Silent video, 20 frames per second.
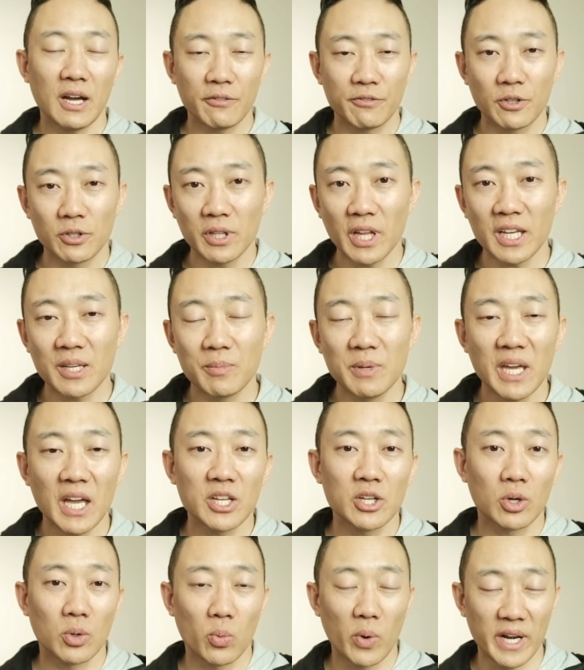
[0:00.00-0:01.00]
if you're like me and
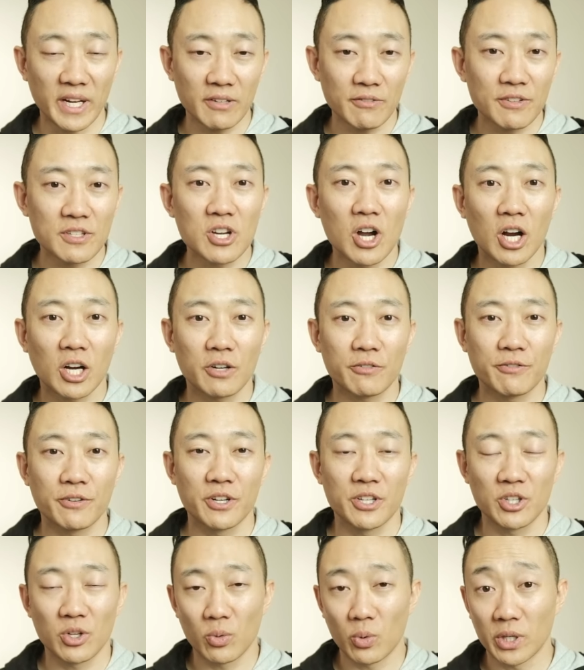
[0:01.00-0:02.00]
you're a wedding photographer
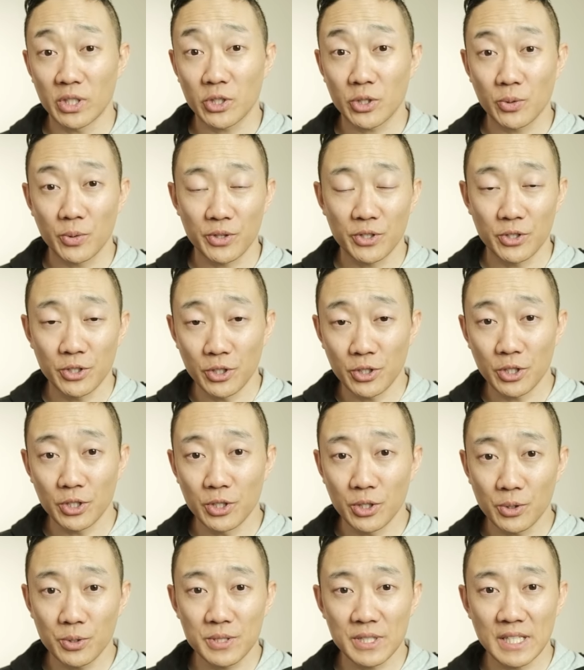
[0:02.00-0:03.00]
and you're wondering whether you could
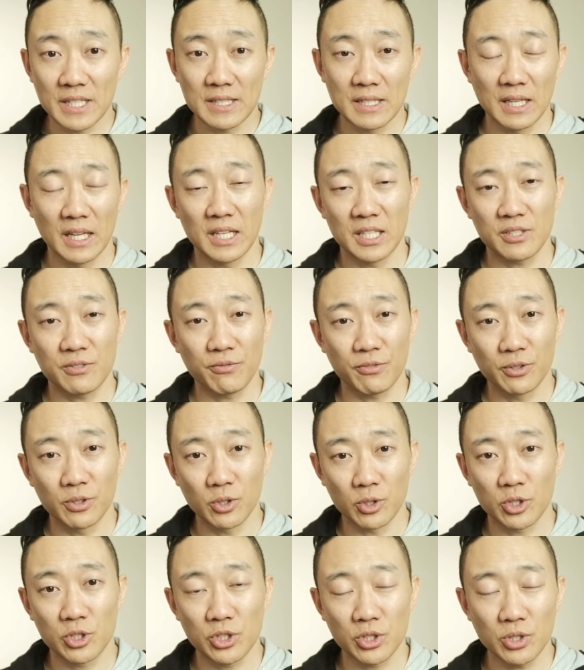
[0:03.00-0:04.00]
use these lights for your
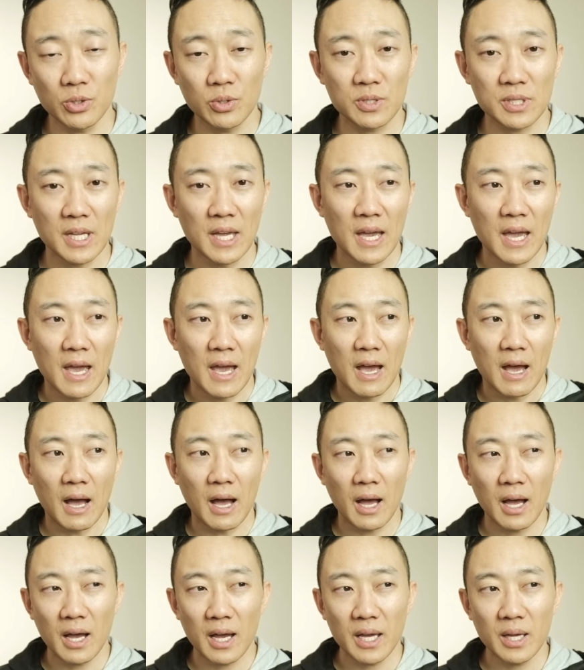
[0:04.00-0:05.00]
shoots,
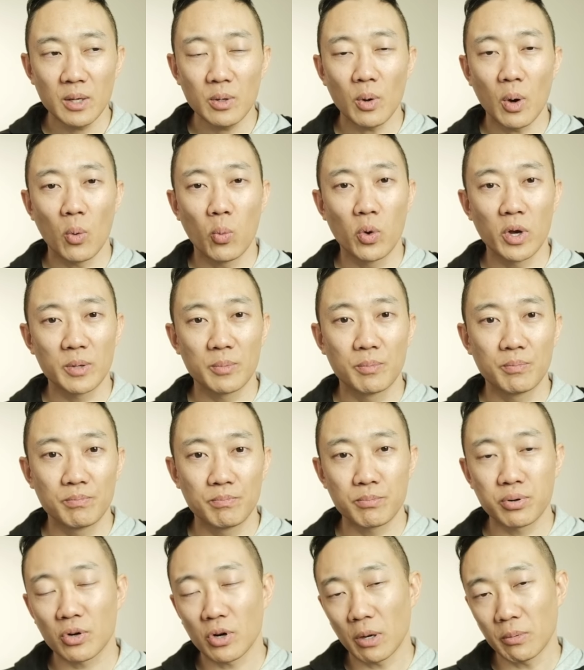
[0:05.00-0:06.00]
I would
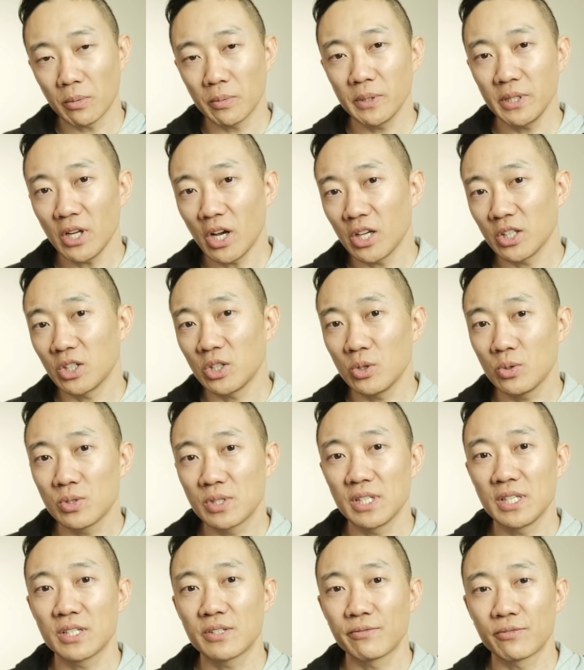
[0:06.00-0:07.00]
probably not use
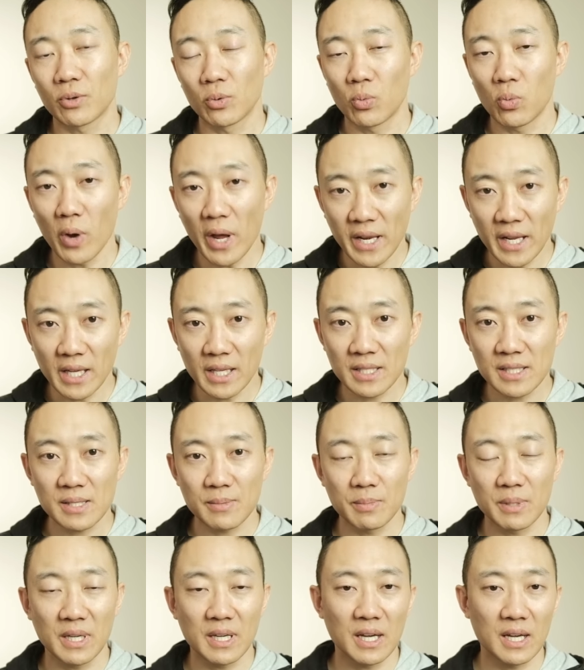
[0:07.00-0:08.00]
these for weddings,
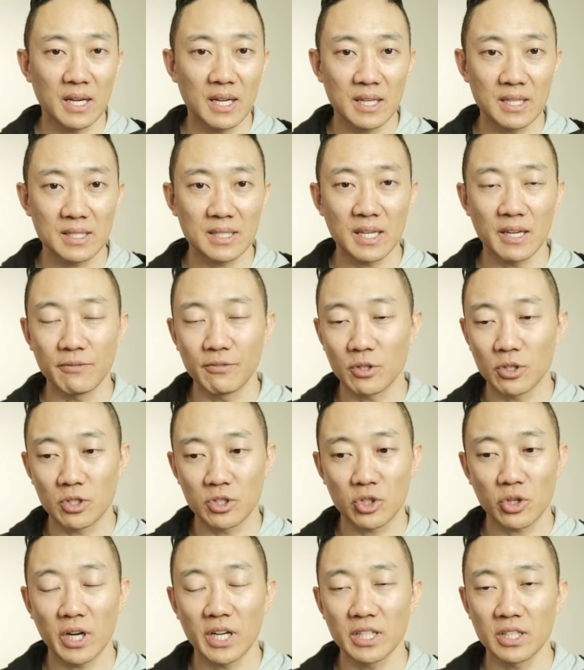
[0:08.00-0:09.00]
because if you're
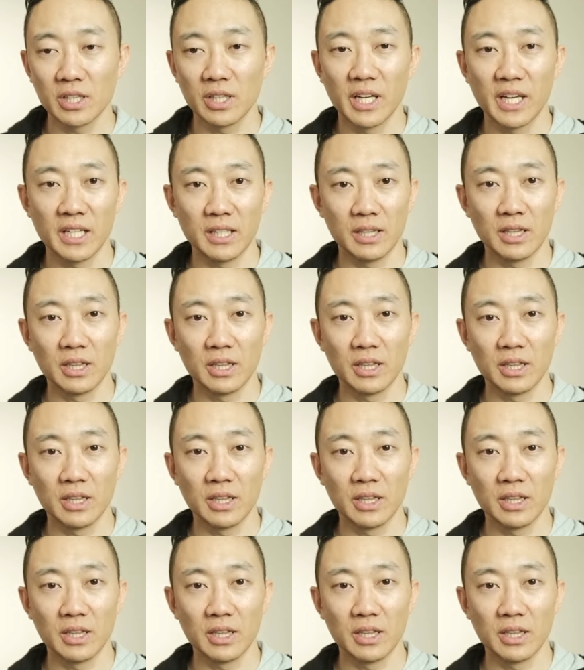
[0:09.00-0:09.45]
trying to light